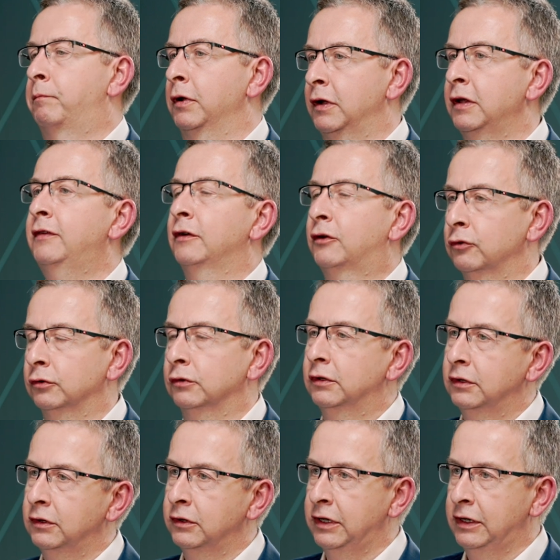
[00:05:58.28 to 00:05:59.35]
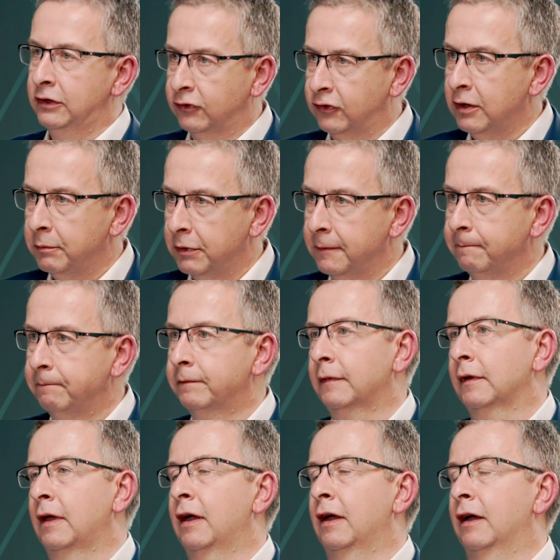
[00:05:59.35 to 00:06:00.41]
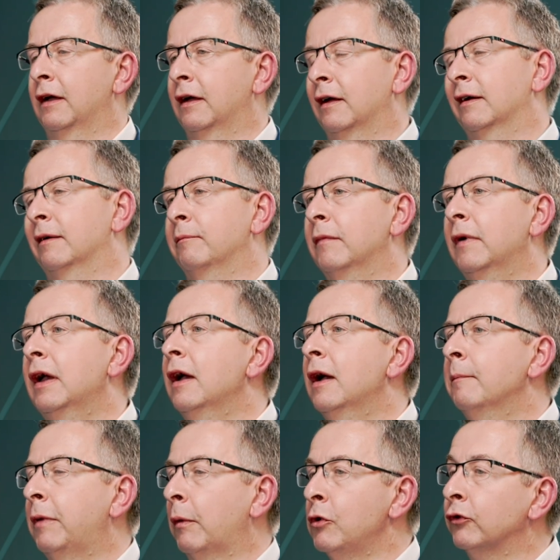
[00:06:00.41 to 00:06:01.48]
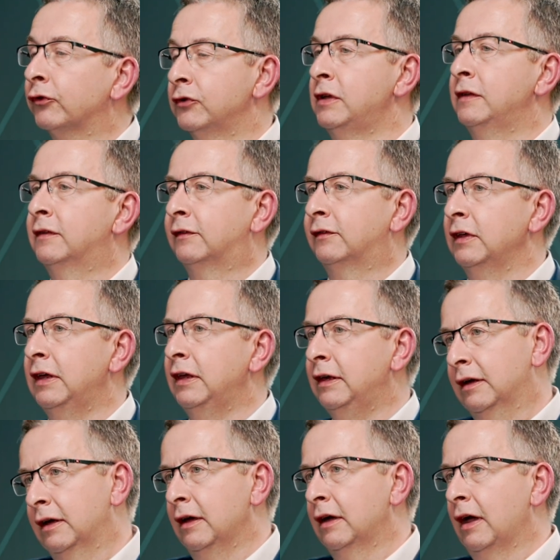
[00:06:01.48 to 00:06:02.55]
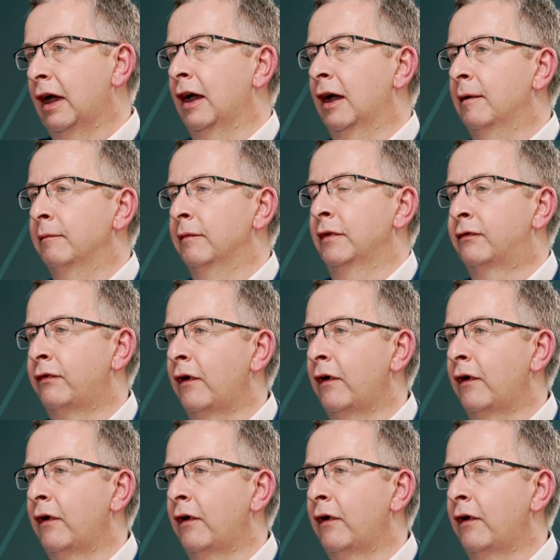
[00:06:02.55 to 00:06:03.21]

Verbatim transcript: political leadership, um, but we also need to see um, the